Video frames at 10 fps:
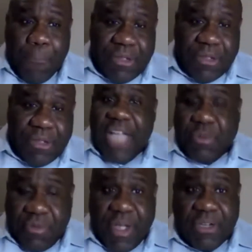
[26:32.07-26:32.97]
on their
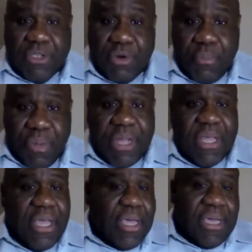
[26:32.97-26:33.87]
tax professional.
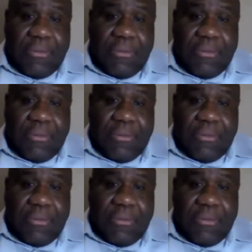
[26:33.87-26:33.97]
But